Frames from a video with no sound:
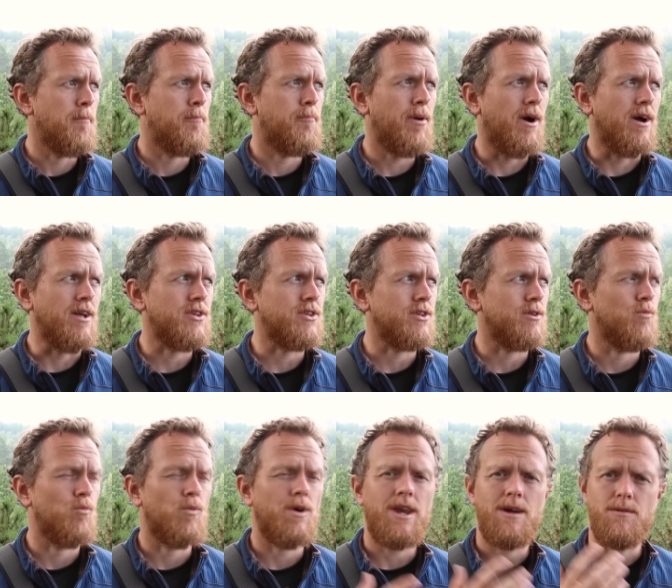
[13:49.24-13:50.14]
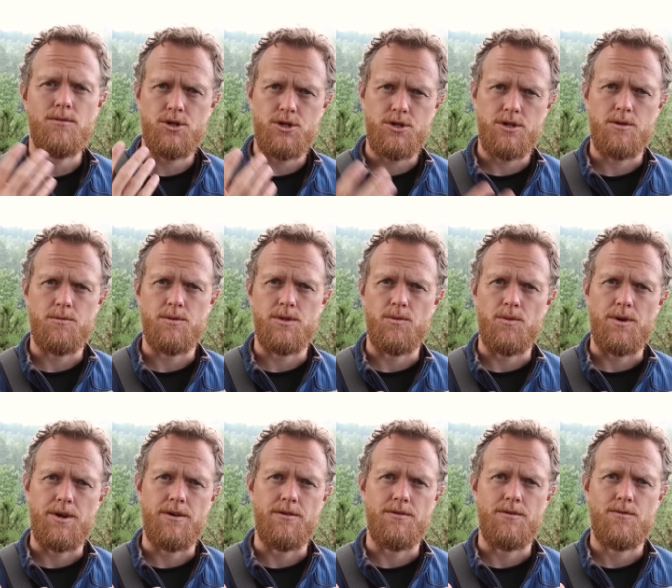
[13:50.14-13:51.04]
But when I was shooting with the
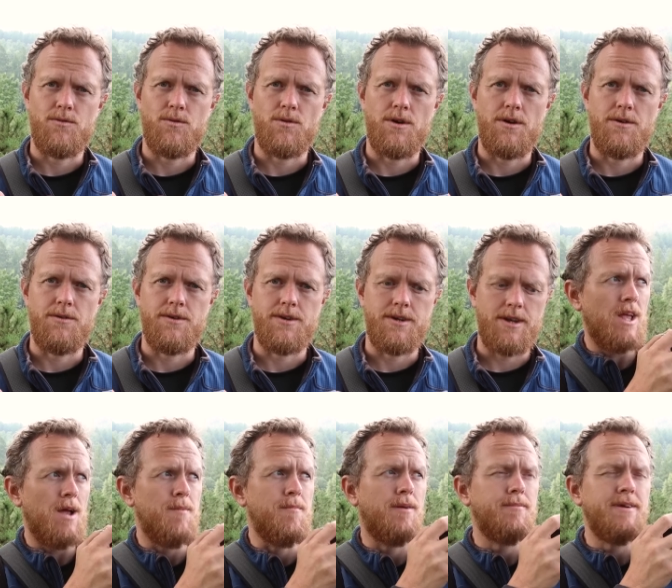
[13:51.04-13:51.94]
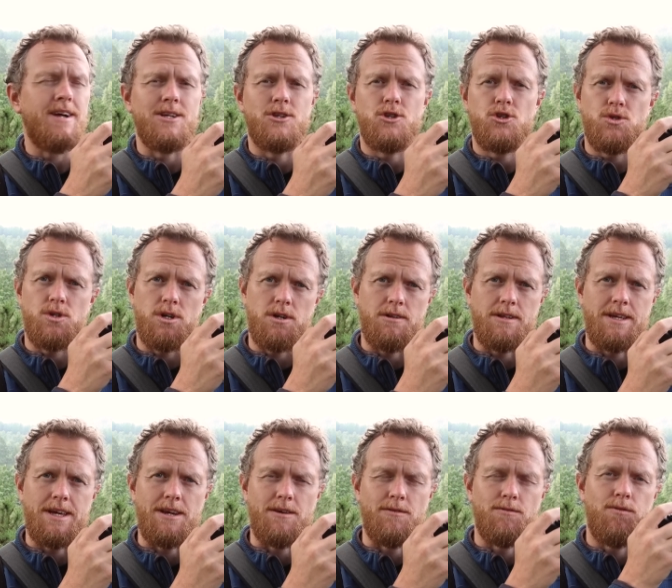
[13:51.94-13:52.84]
100-400, maybe I
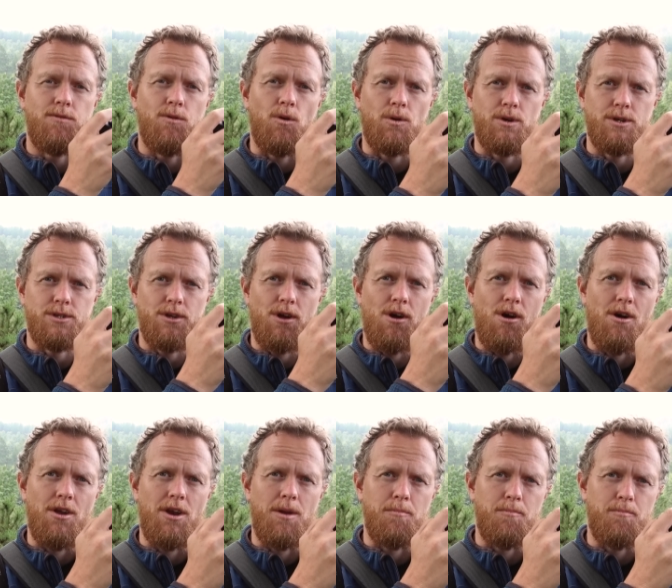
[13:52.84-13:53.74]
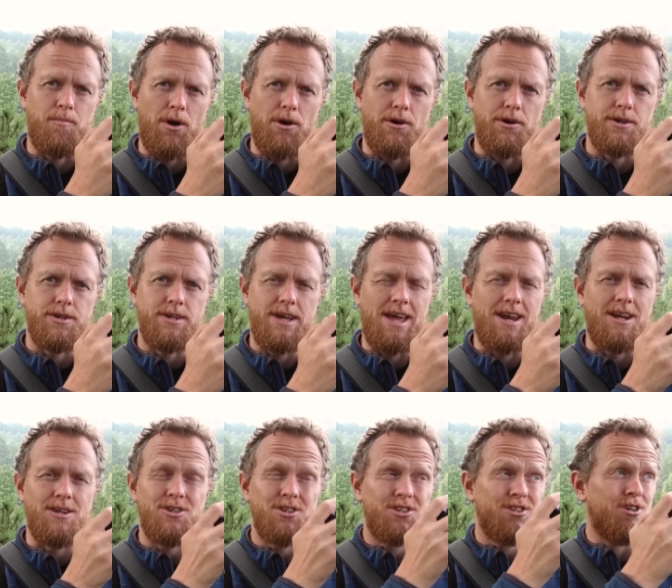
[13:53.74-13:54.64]
struggled getting focus on a bird. And
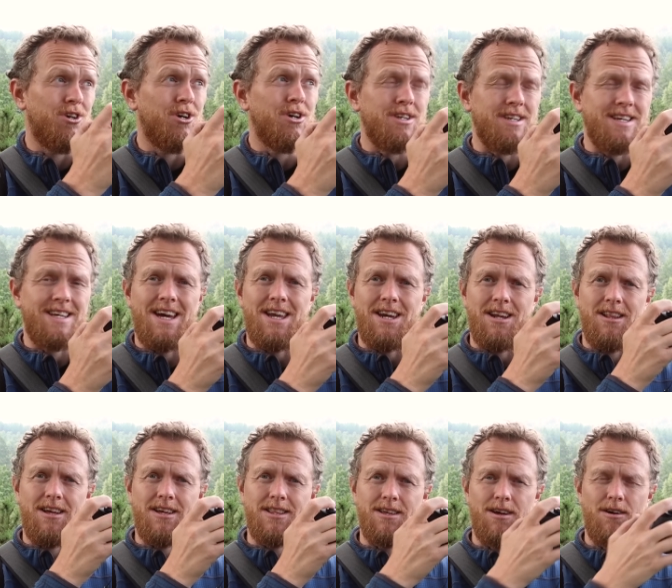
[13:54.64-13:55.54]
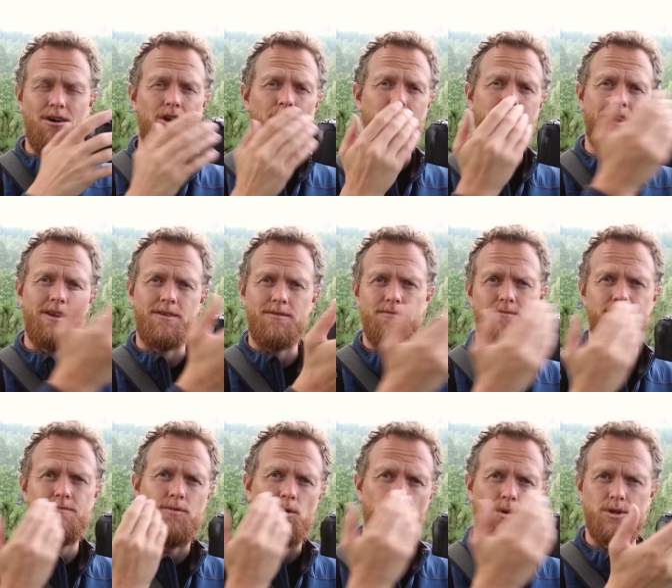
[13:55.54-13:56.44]
I just couldn't get it. Like, the automatic
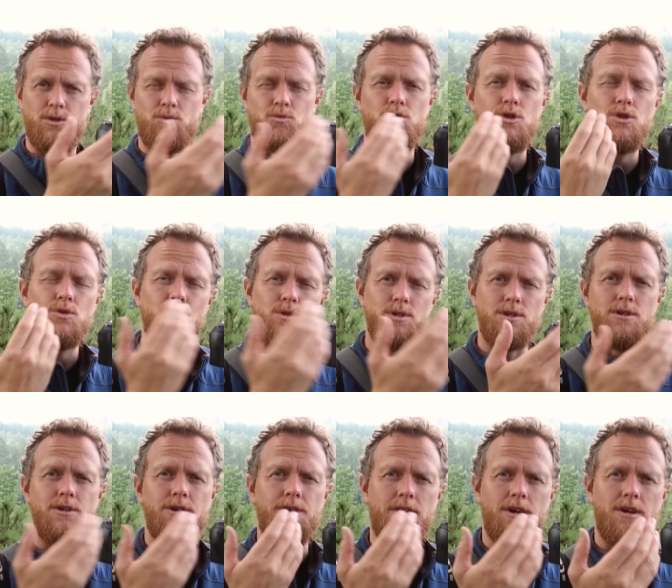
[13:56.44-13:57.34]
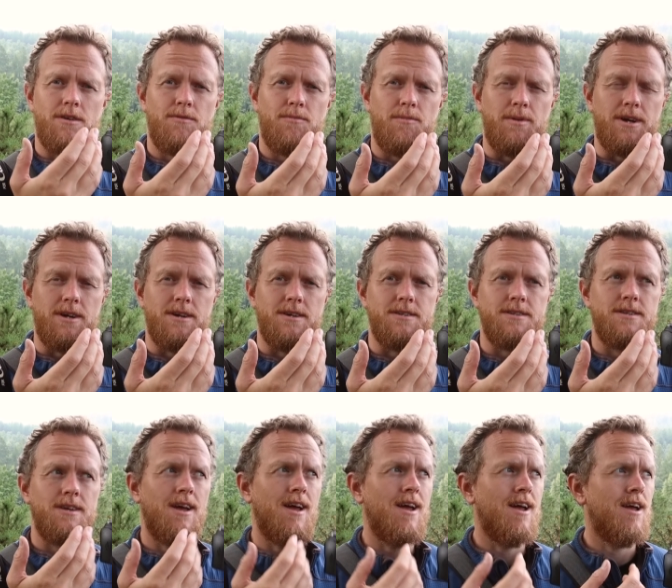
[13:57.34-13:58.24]
focus just wasn't good enough because
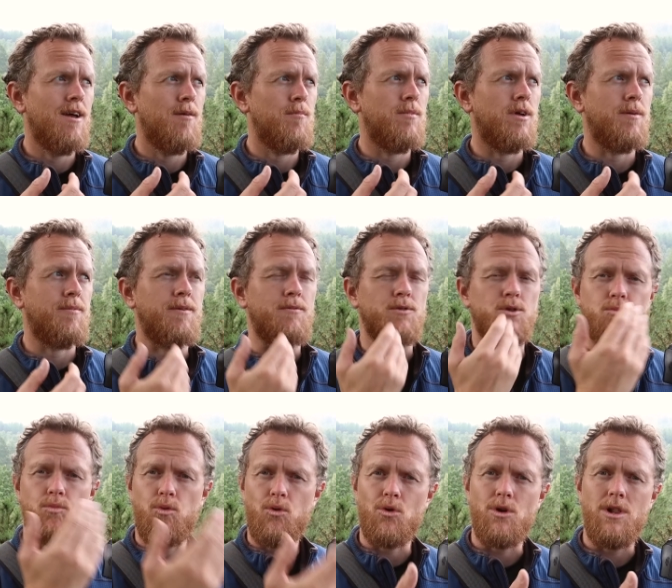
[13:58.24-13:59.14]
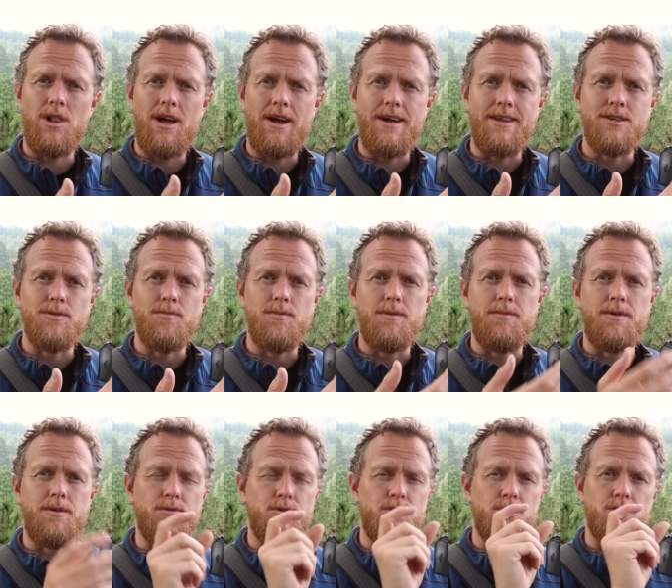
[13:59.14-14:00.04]
maybe it was poor light,
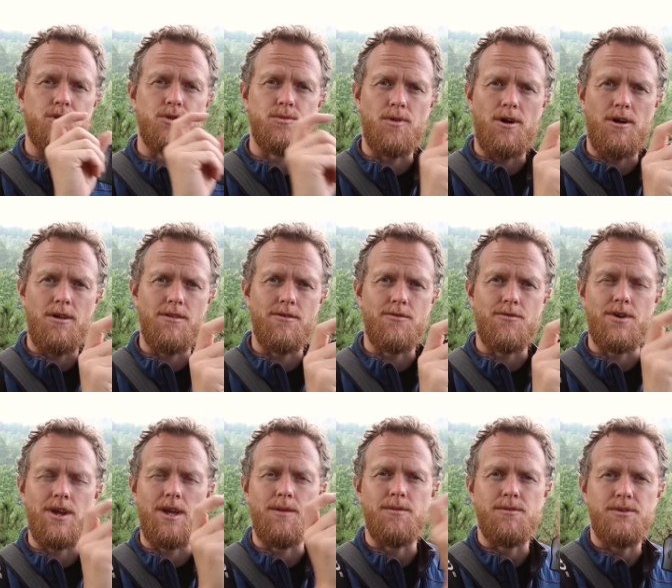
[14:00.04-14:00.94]
maybe it was just small in the frame, it